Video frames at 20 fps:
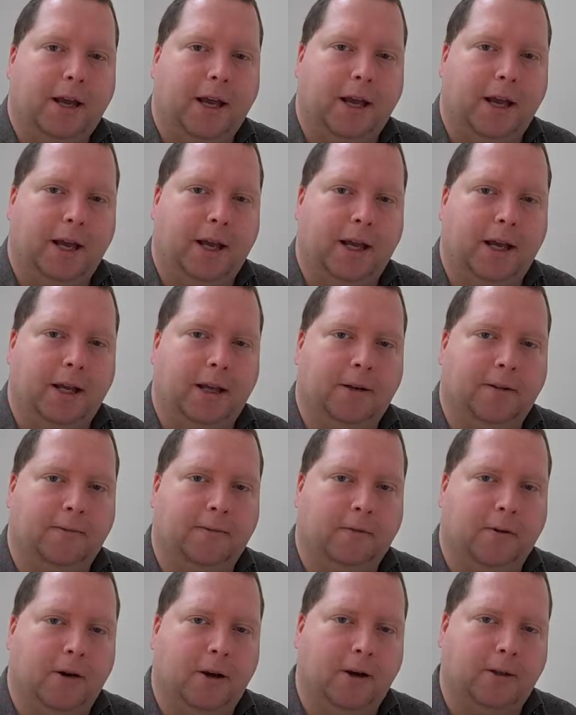and
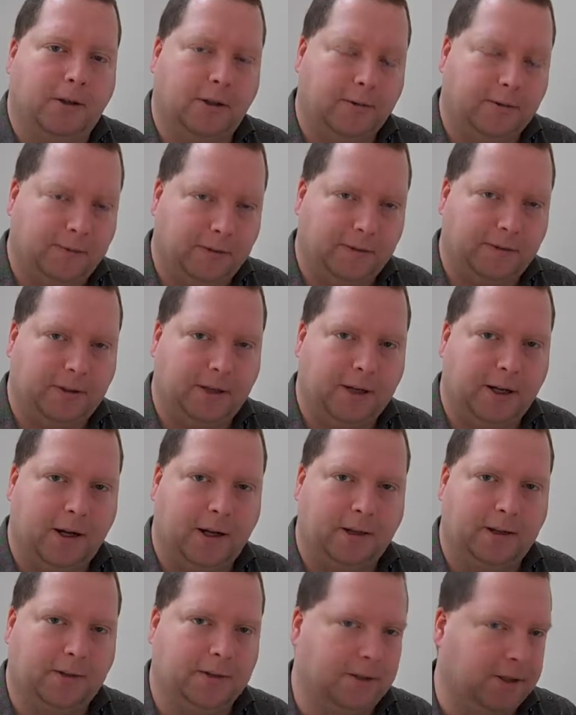for
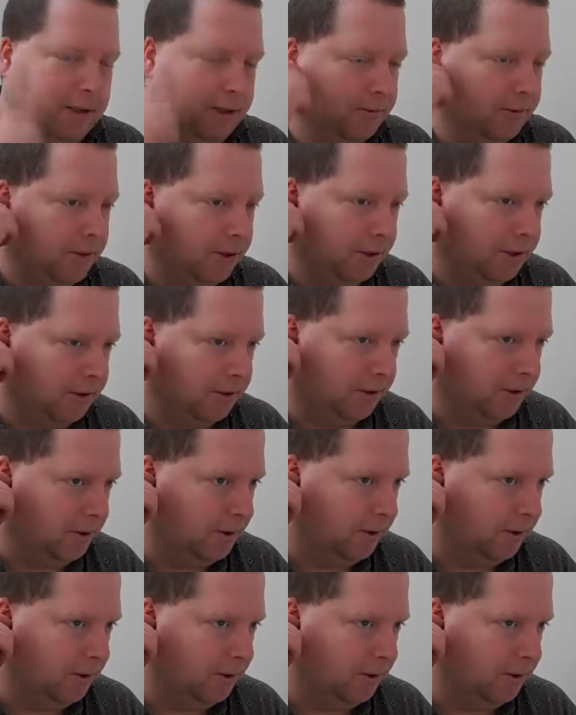$150 they will